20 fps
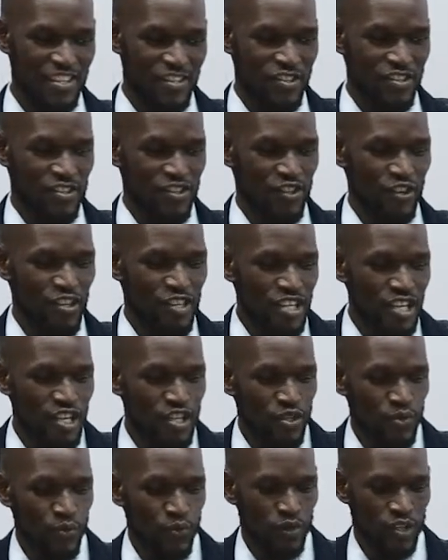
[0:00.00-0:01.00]
so, so
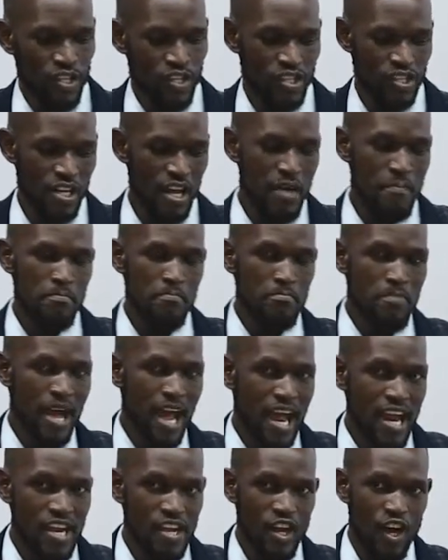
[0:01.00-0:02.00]
this was
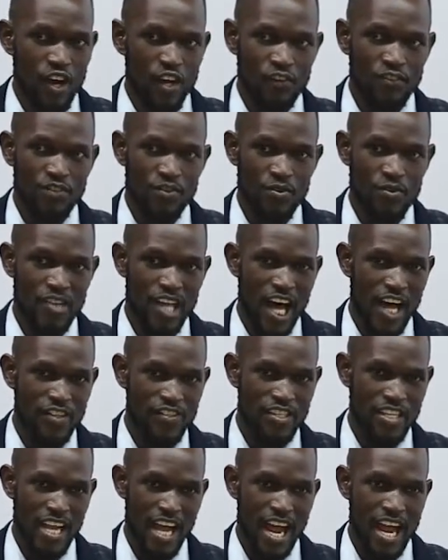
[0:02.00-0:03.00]
May of
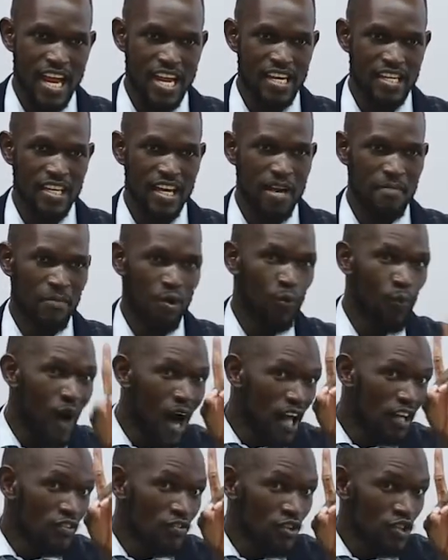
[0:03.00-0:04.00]
2008, but
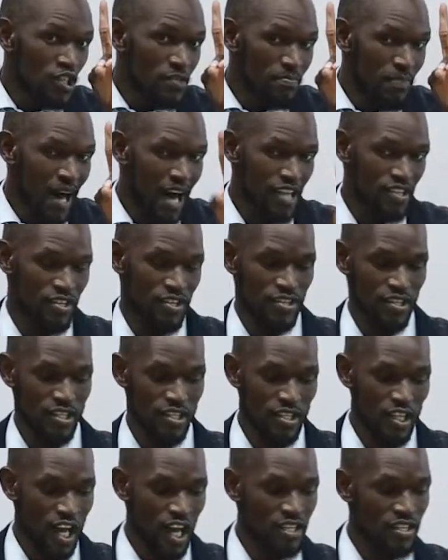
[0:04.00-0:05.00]
one of those pastors
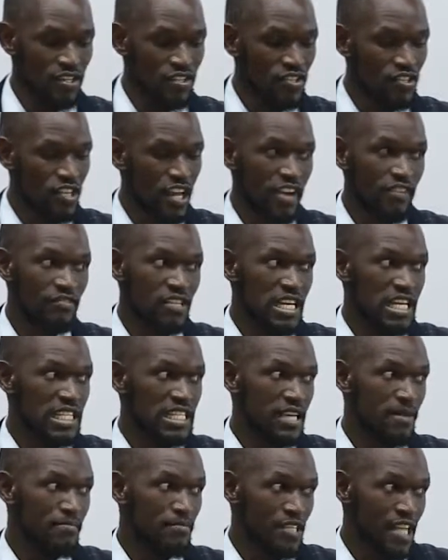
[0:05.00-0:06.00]
had gotten saved in
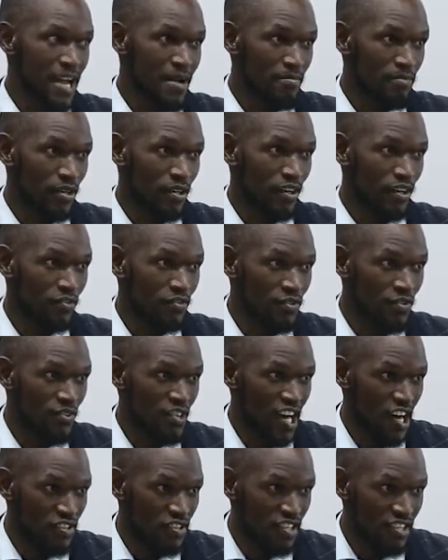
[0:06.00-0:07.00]
September of
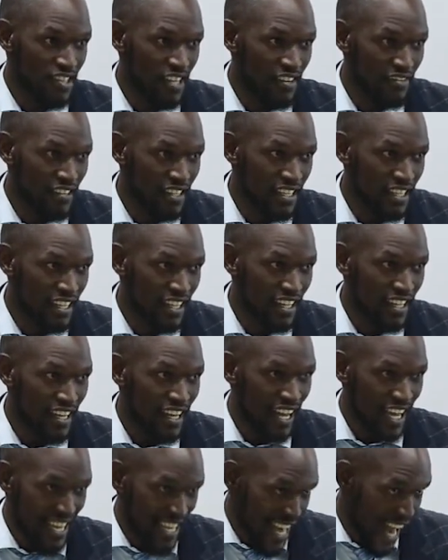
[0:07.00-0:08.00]
2007.
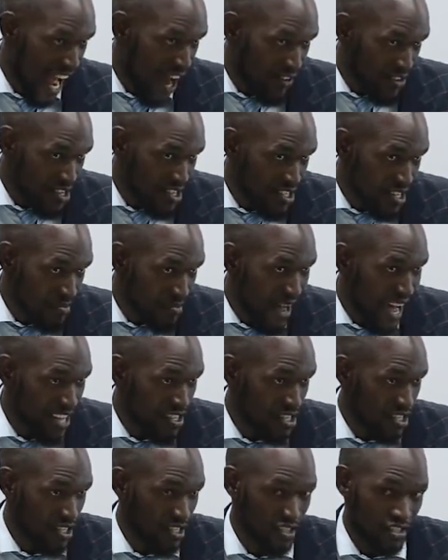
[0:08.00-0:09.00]
And now he's a
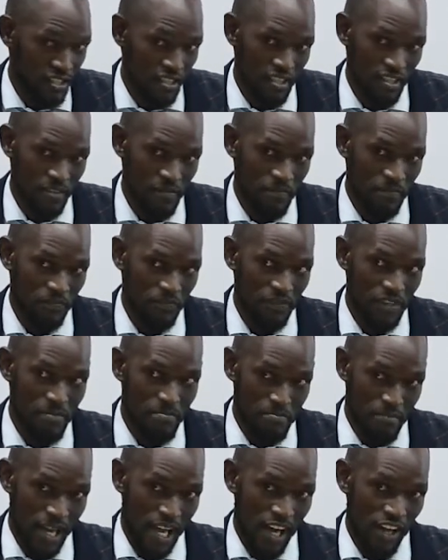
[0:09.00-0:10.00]
pastor.
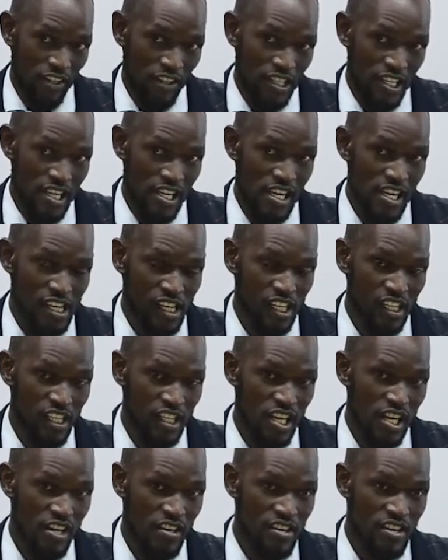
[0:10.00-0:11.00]
Barely a
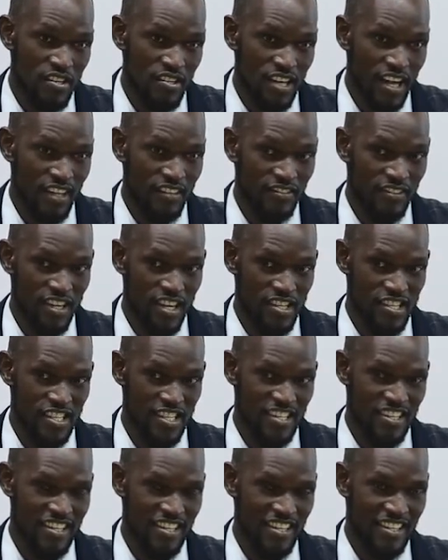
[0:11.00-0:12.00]
year in
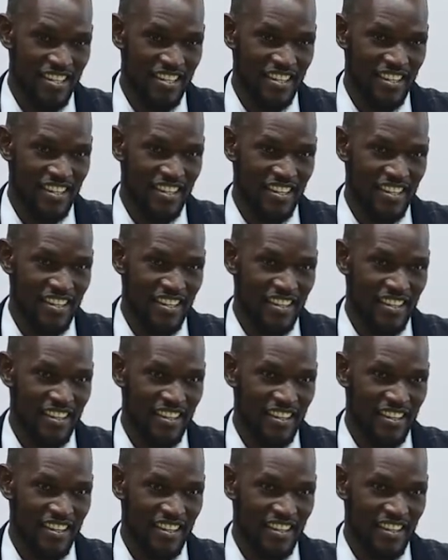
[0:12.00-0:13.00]
salvation.
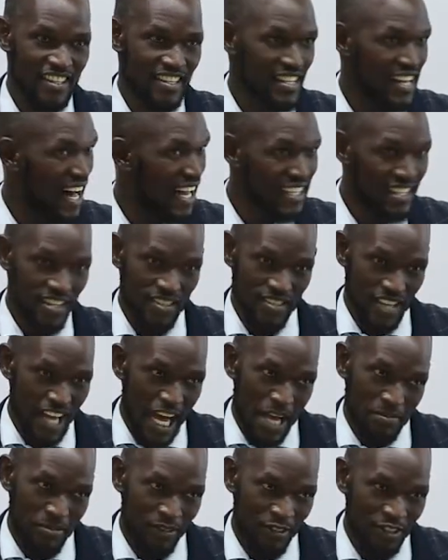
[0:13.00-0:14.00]
Not
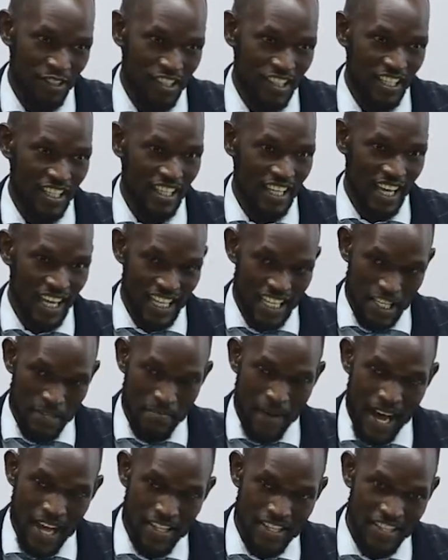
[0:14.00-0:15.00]
discipled, and he's
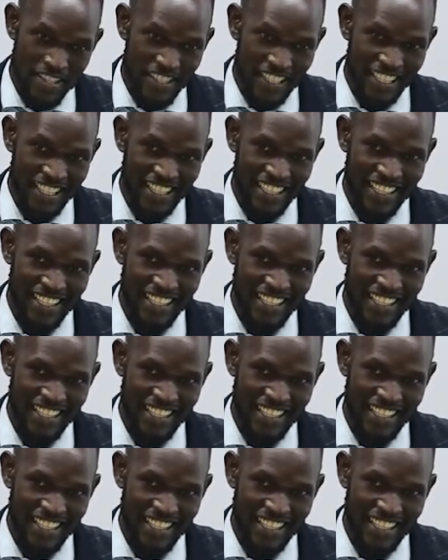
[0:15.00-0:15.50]
pastoring.